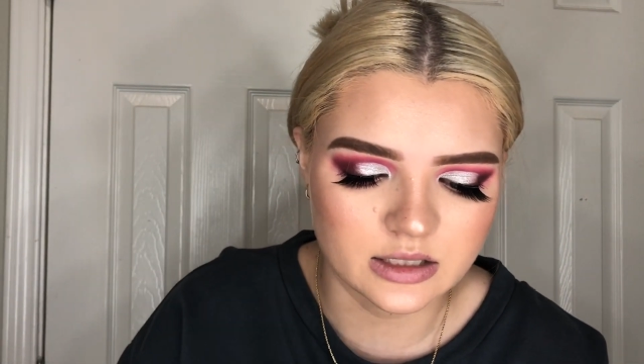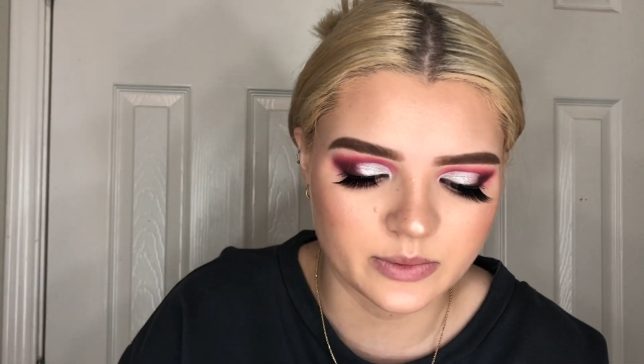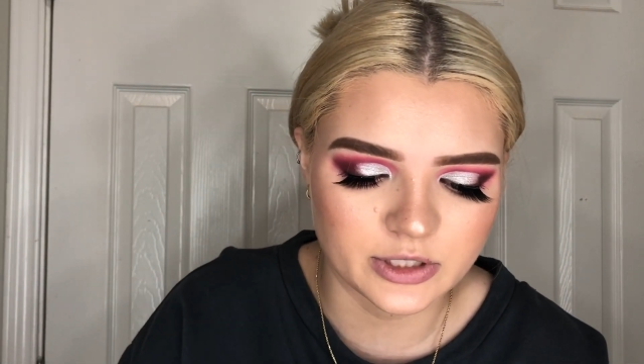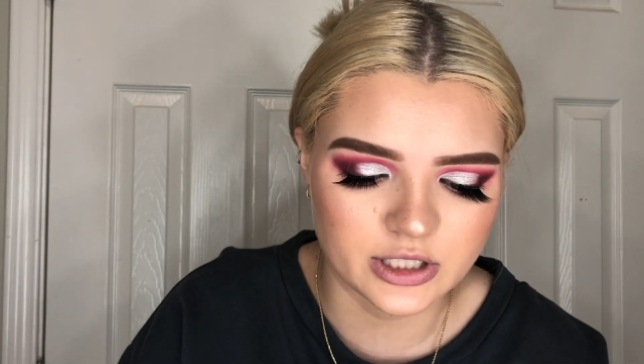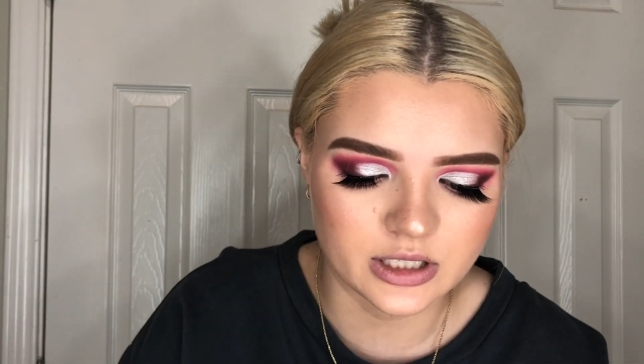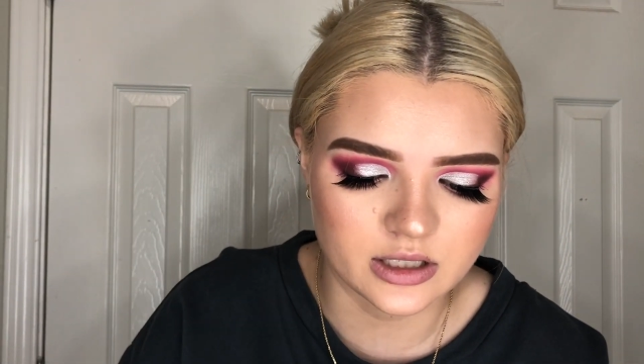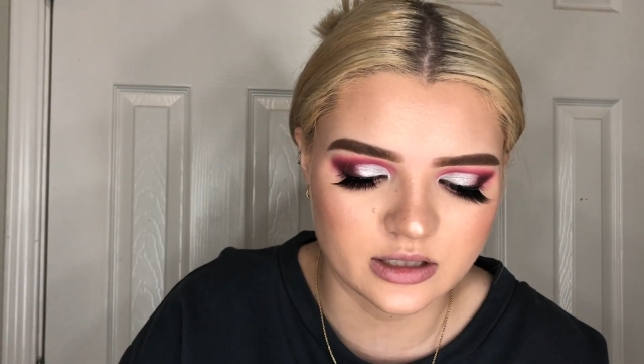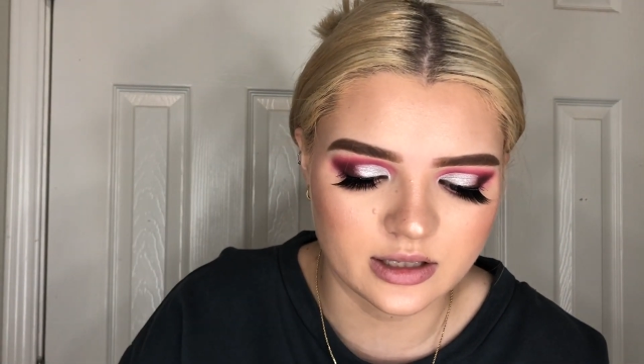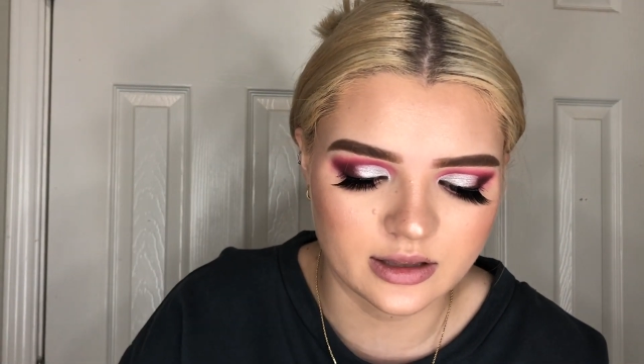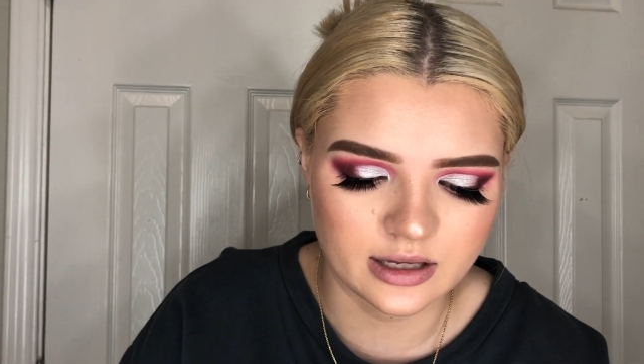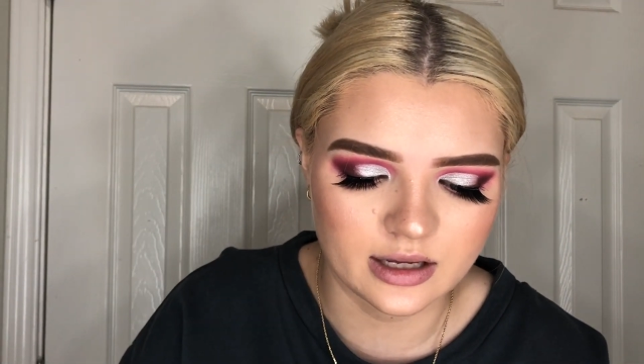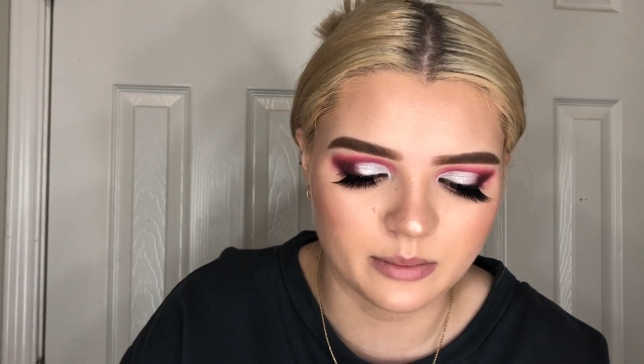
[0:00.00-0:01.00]
which is
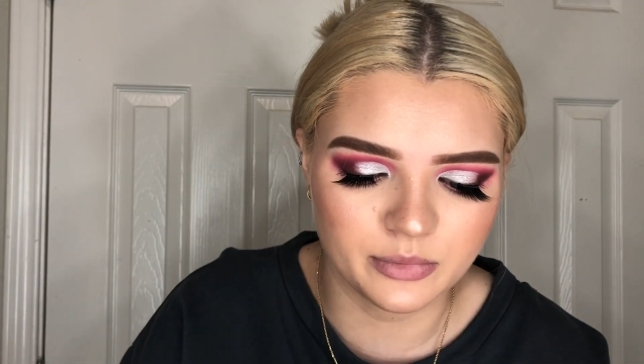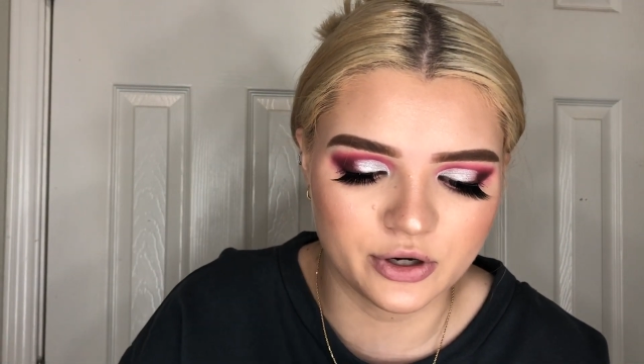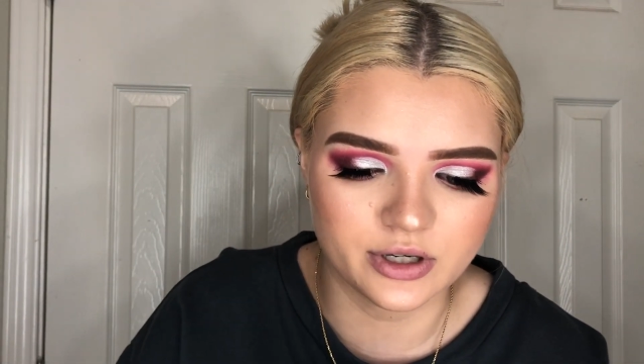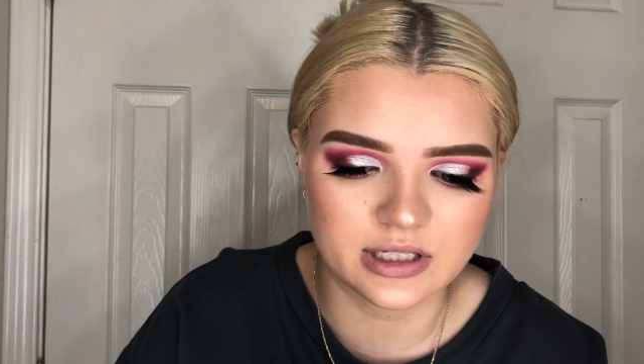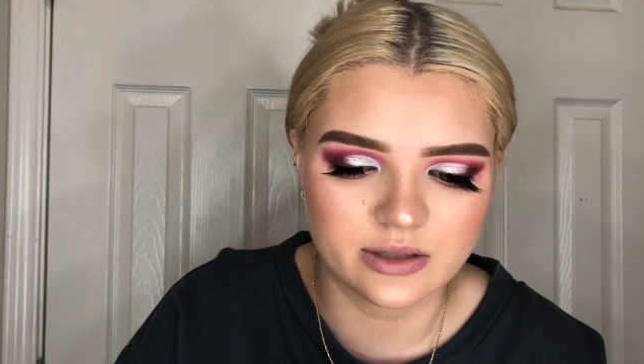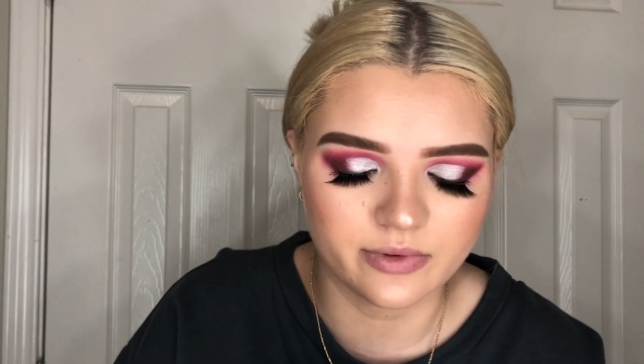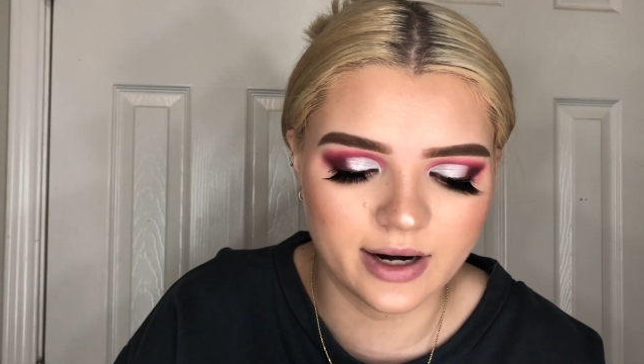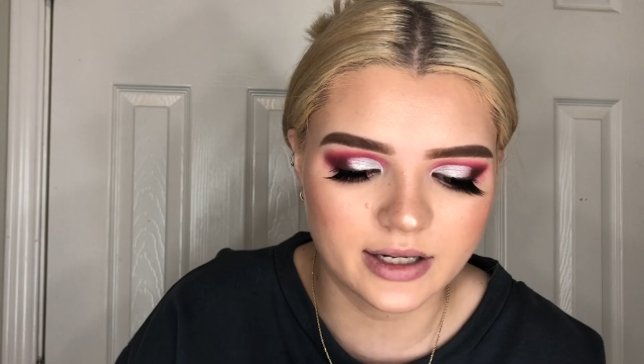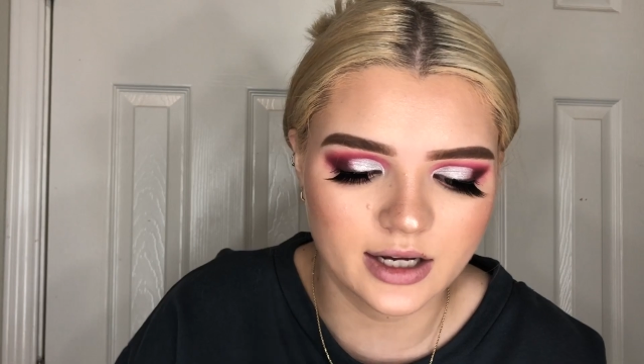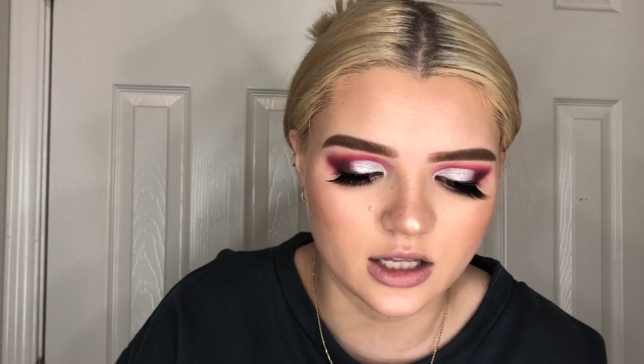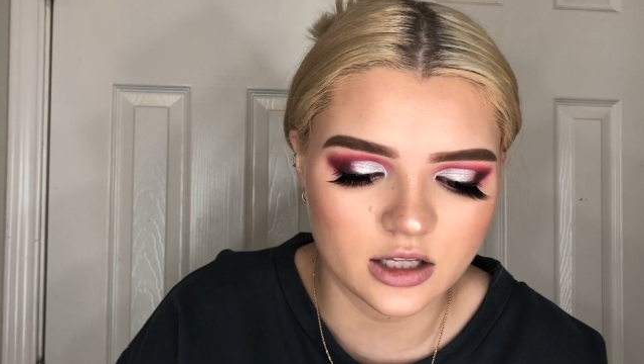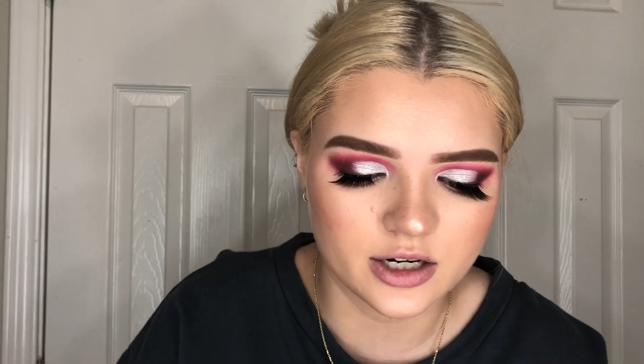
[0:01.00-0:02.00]
the burgundy red
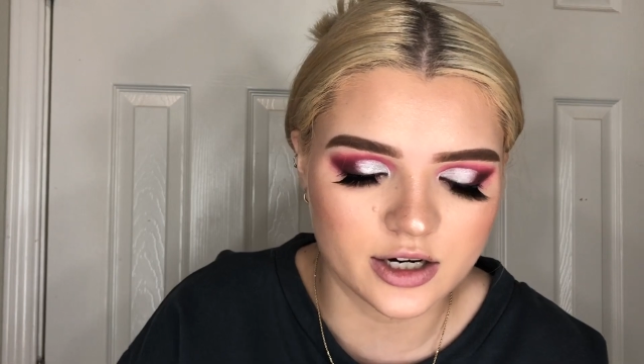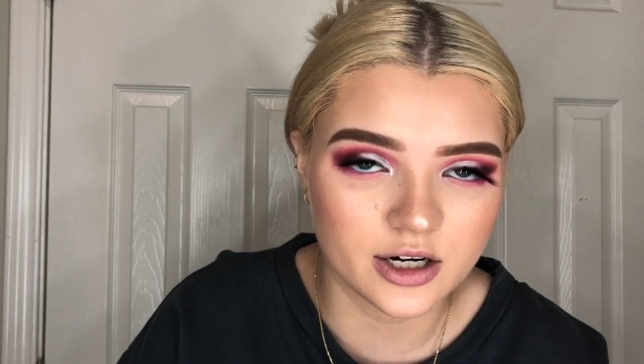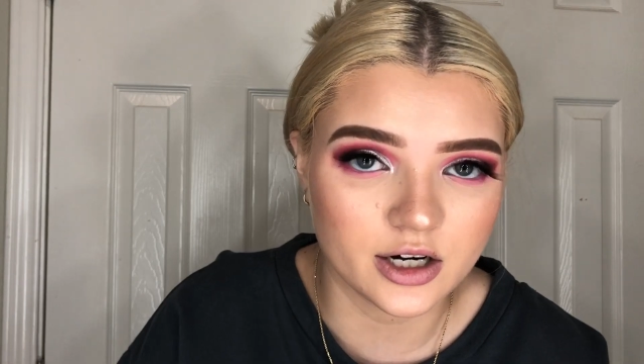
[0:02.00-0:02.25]
color.